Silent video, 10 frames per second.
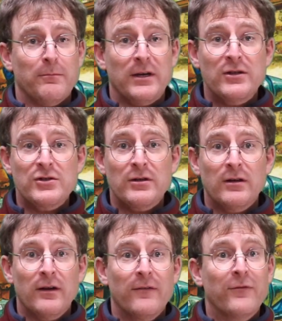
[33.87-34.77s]
miniature
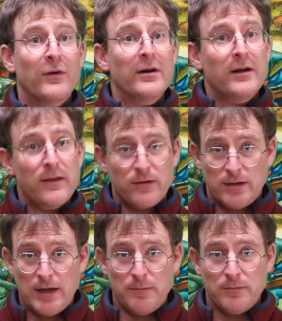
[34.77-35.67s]
for another
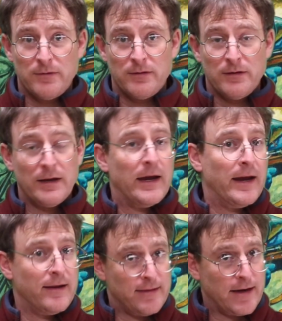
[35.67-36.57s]
game,
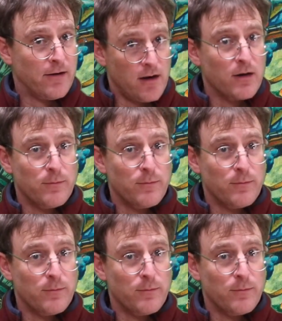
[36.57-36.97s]
and there are